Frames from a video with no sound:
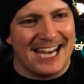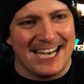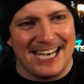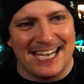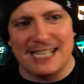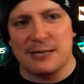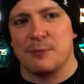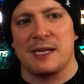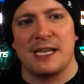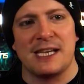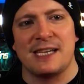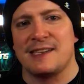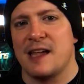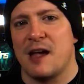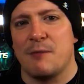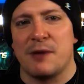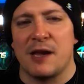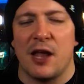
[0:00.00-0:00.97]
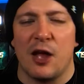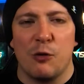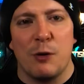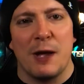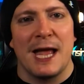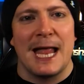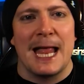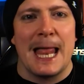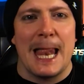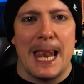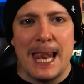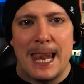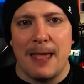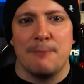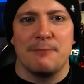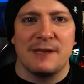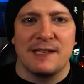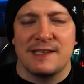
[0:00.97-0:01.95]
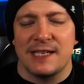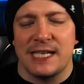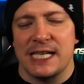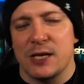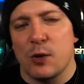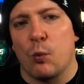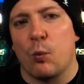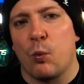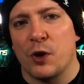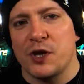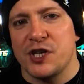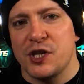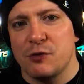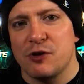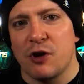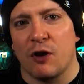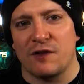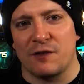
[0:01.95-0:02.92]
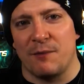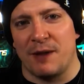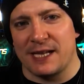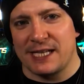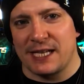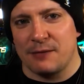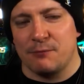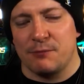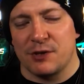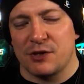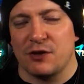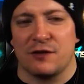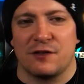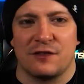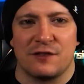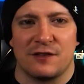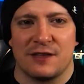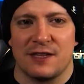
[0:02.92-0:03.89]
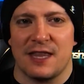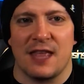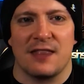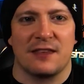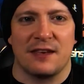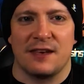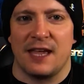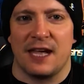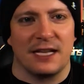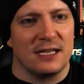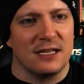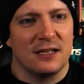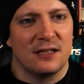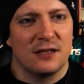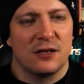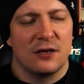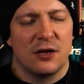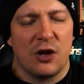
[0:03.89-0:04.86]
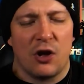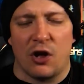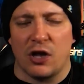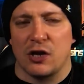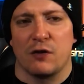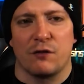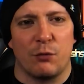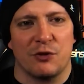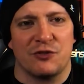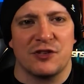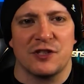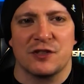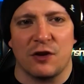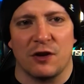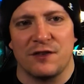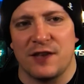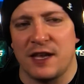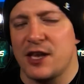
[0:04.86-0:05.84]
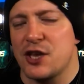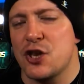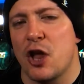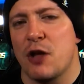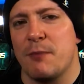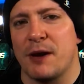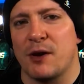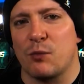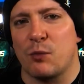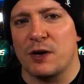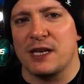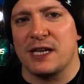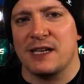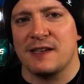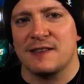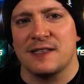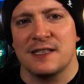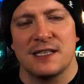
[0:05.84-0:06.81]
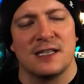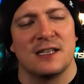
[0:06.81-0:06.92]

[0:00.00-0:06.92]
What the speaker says: Link me in it down below. Let me see what you guys are making, because at the end of the day, I love watching content no matter what it is.